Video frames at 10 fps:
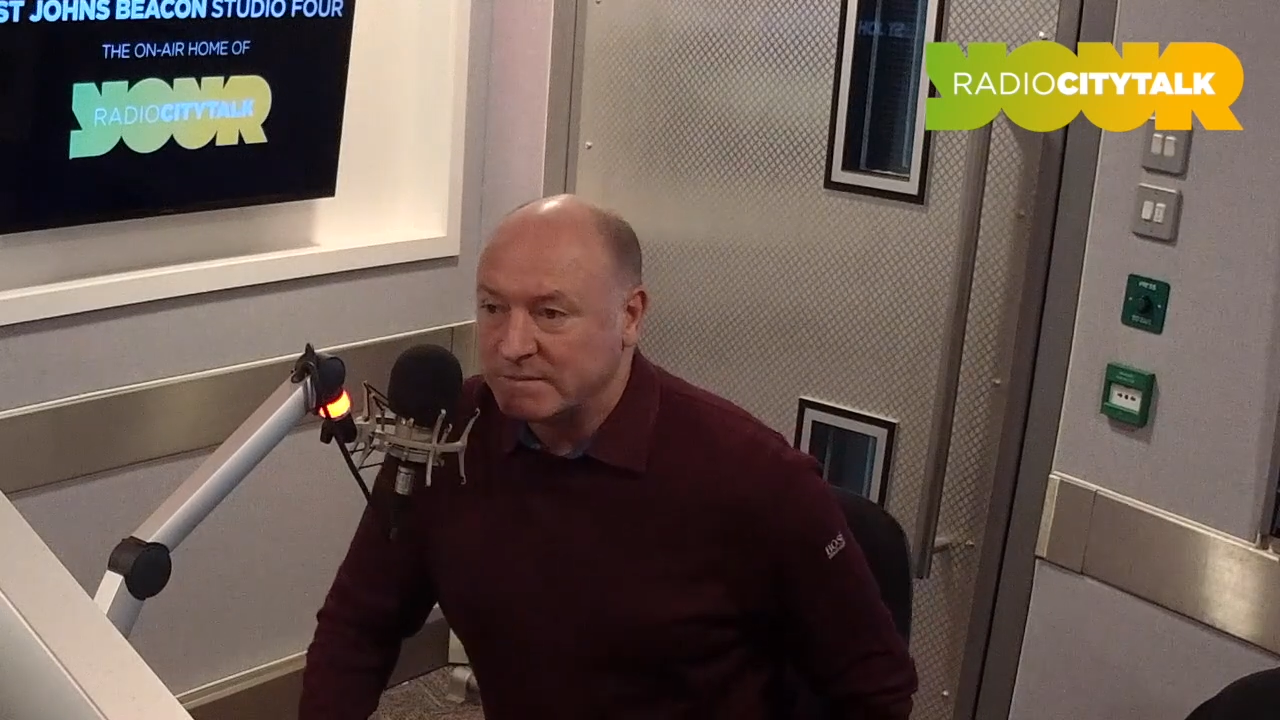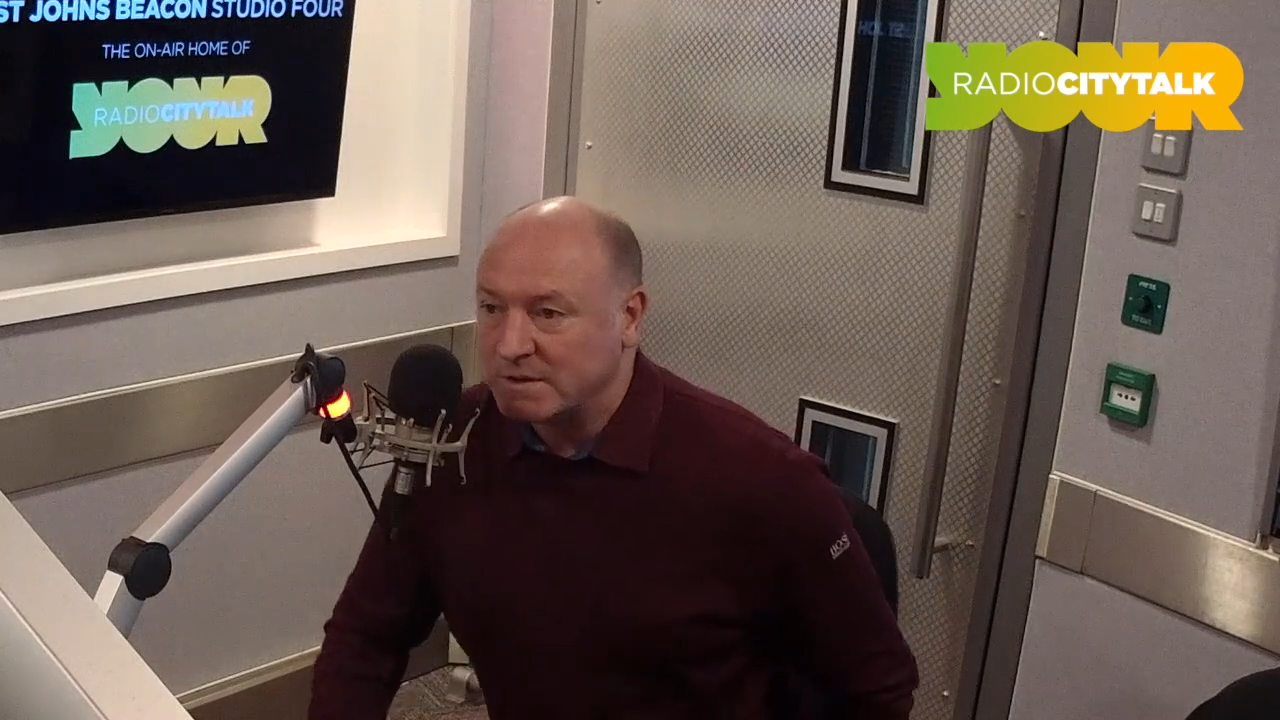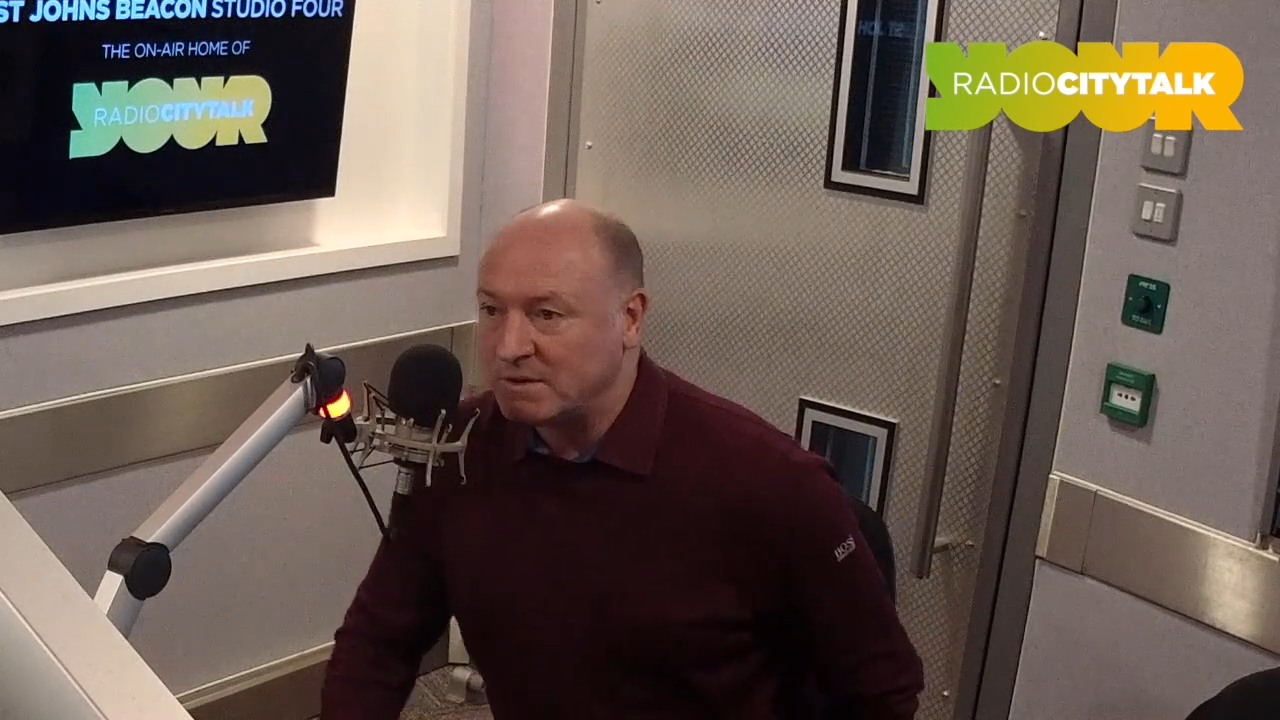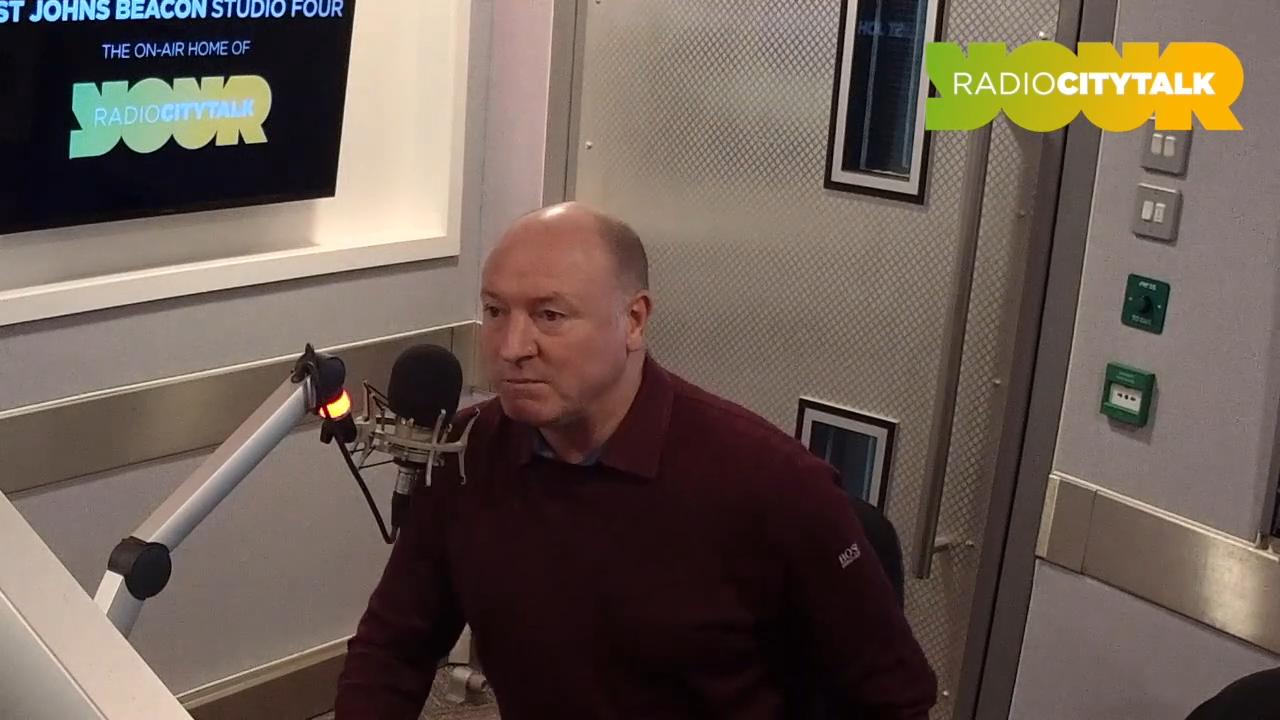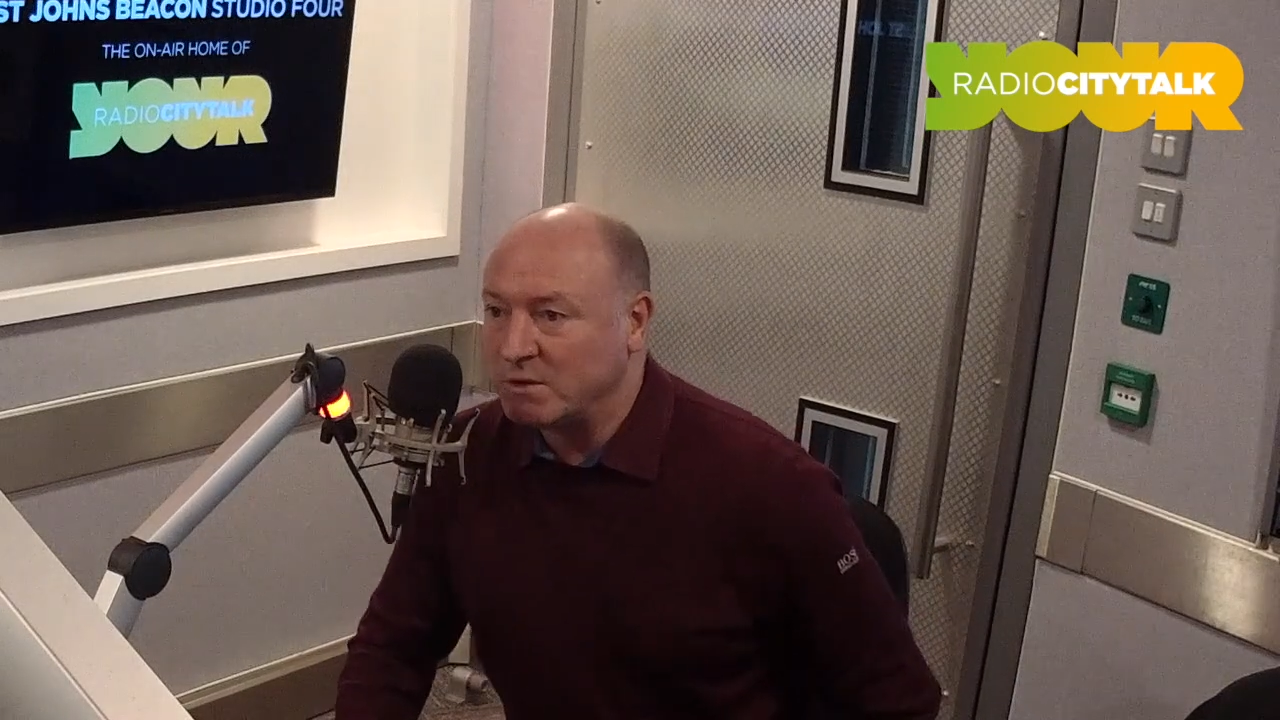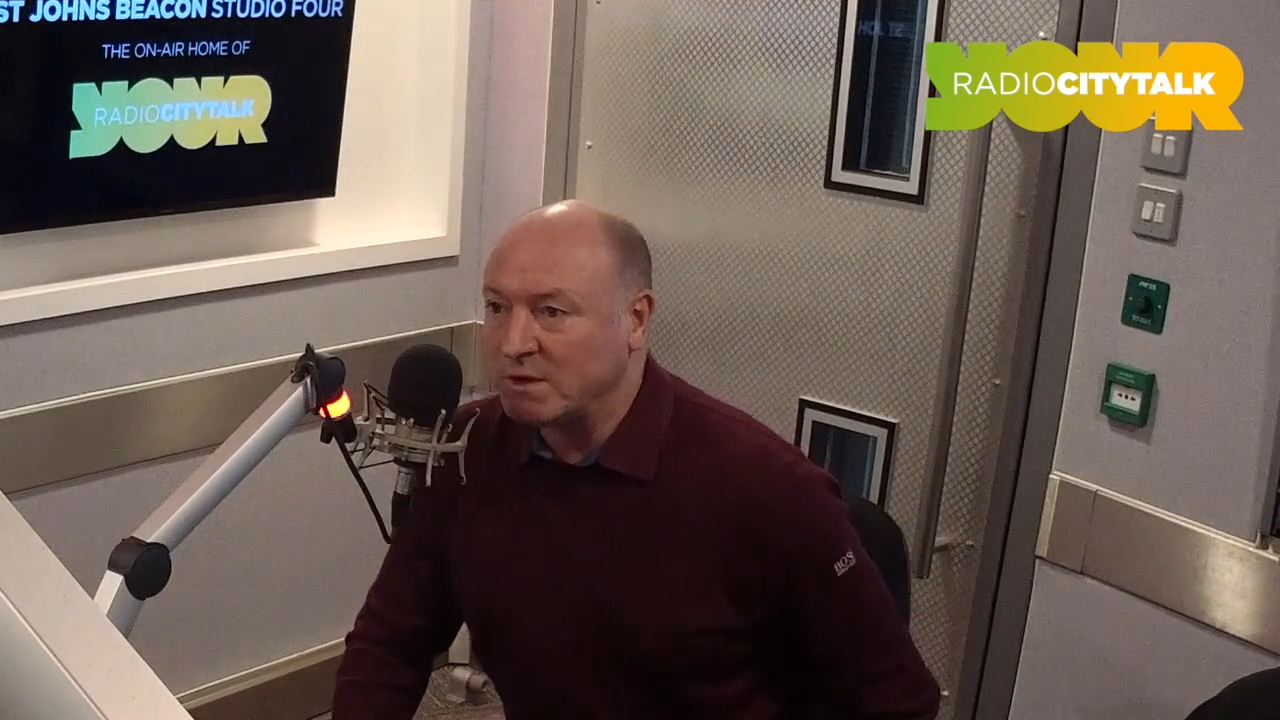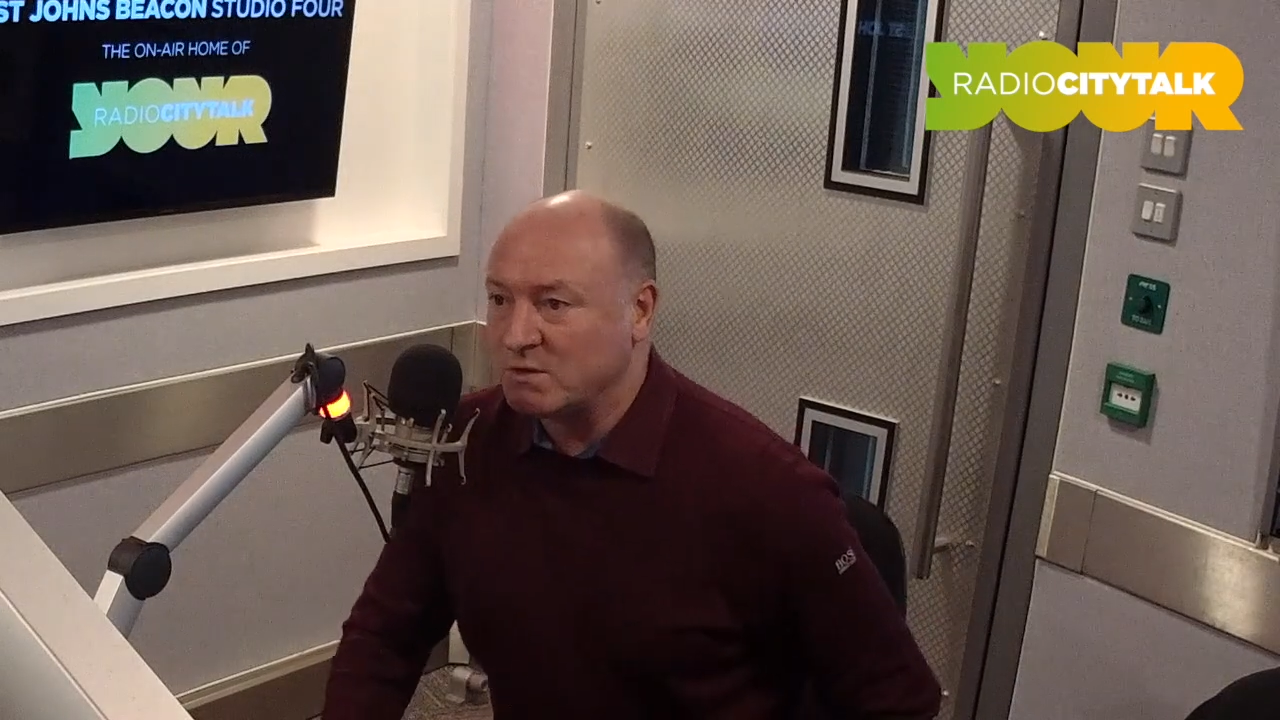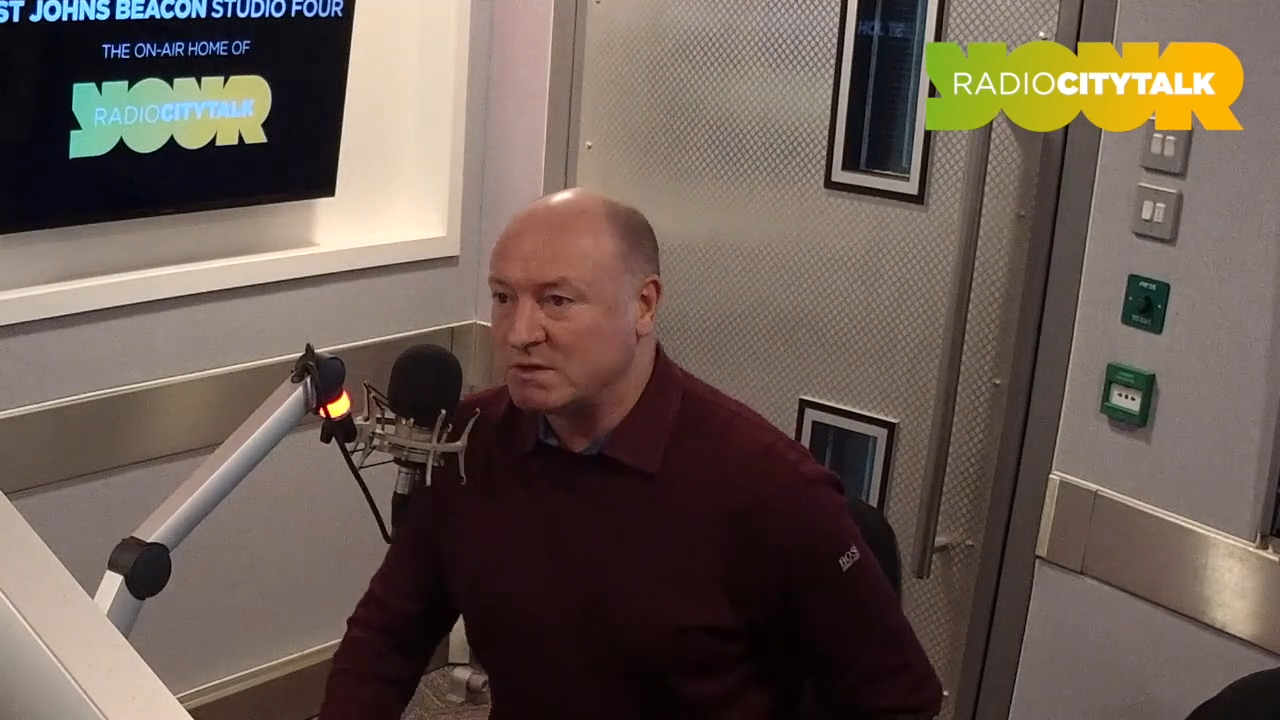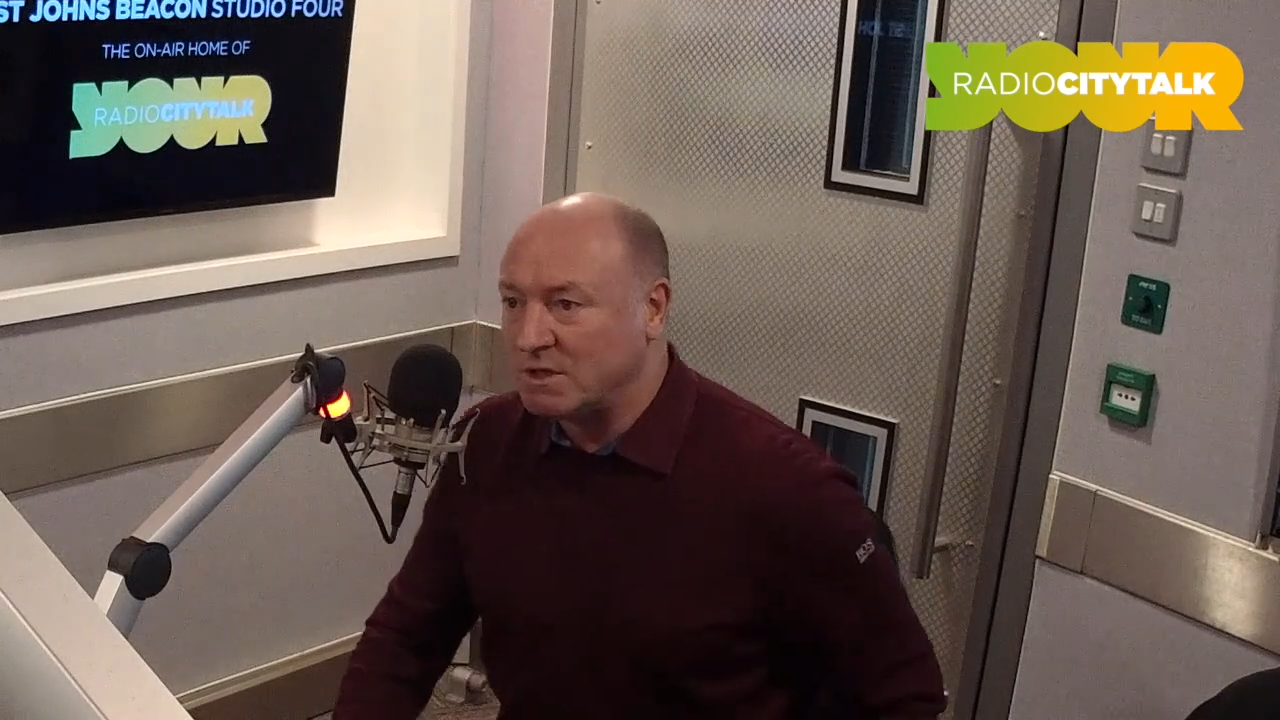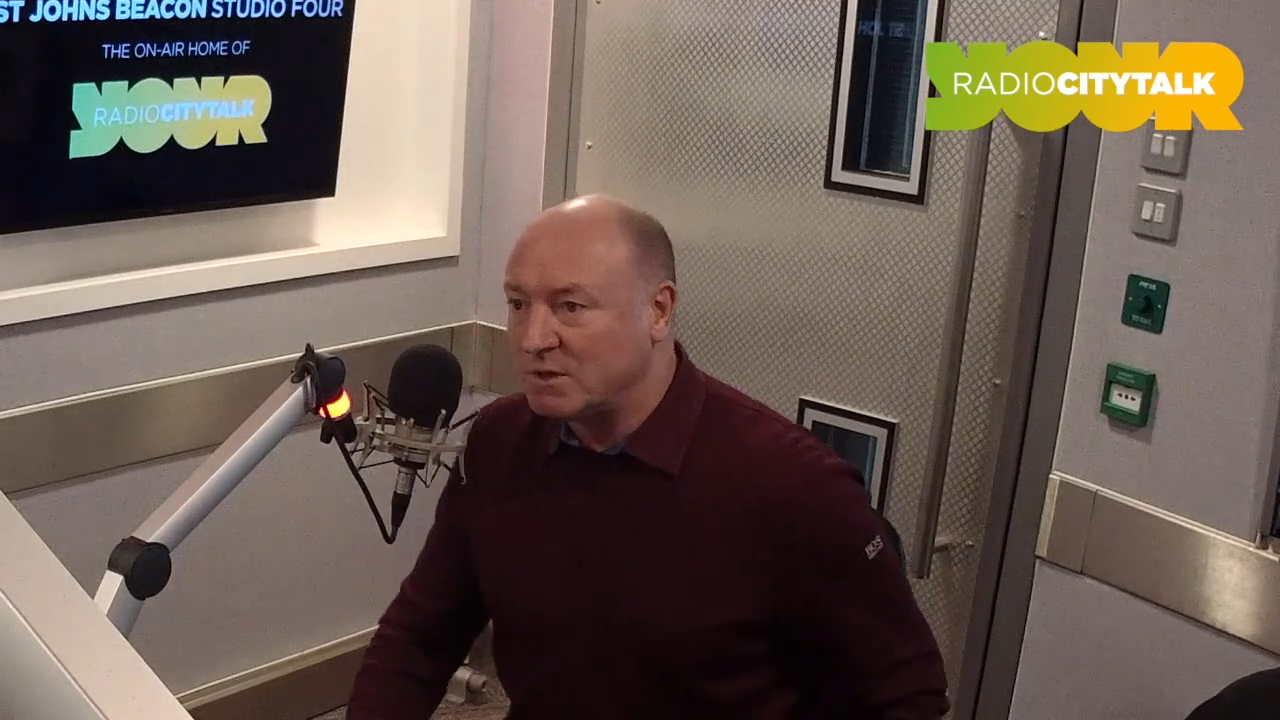So money
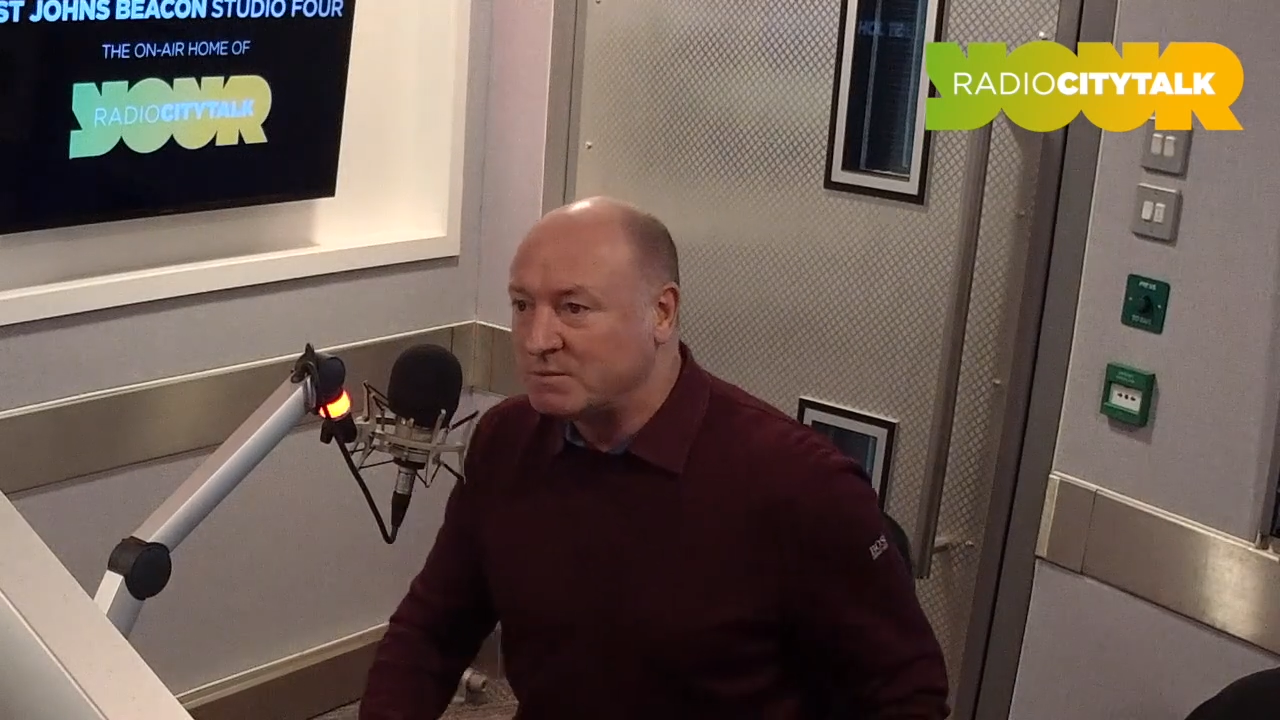wasn't the